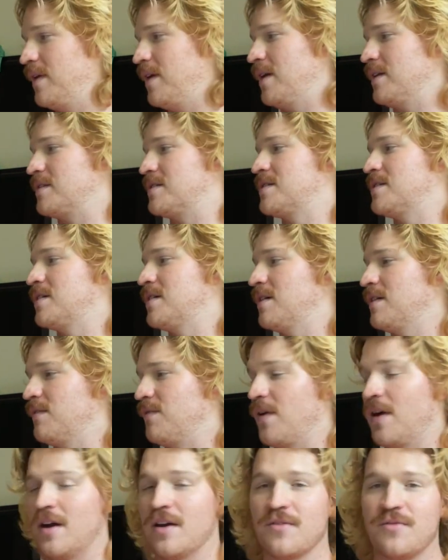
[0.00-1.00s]
It's
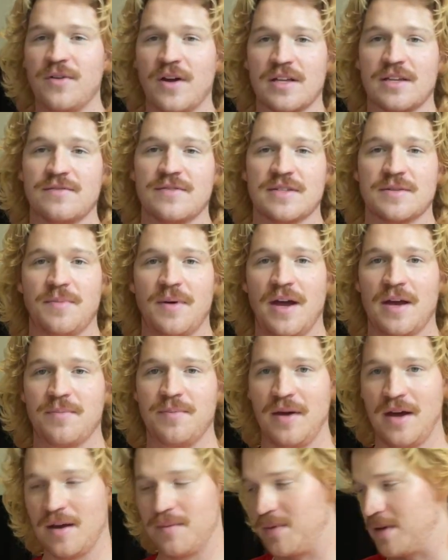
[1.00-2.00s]
very effective as a
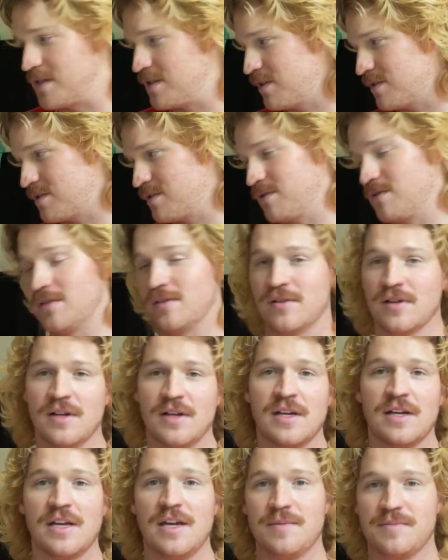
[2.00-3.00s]
backpack, but it's also
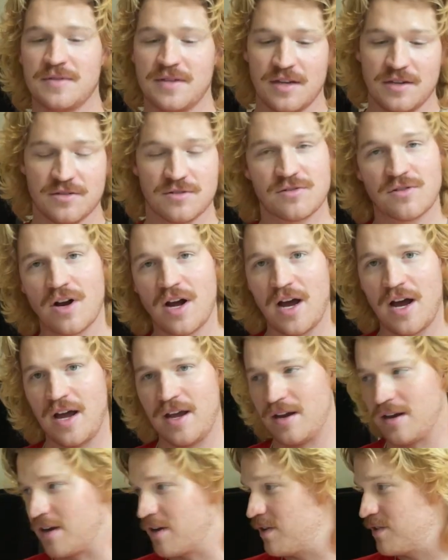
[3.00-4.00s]
keeps things
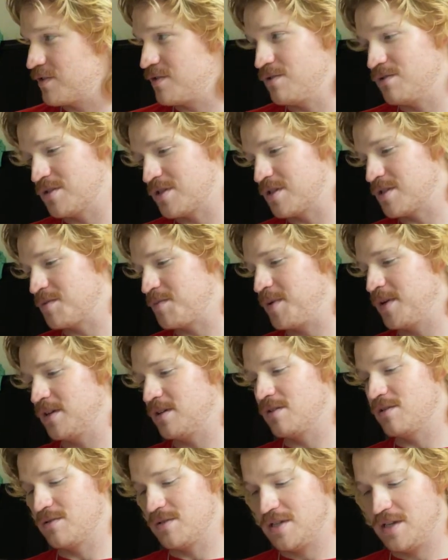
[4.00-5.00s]
dry, and you can also use it as a
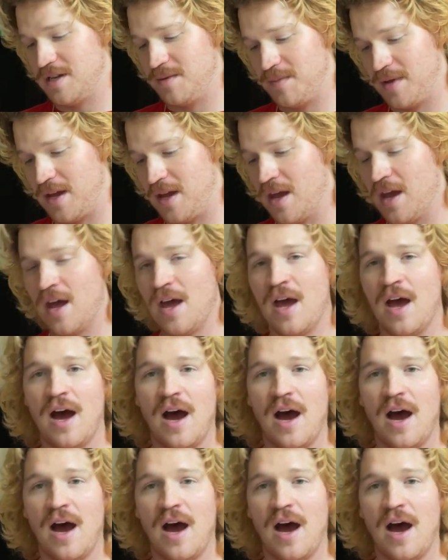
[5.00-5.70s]
pillow as need be.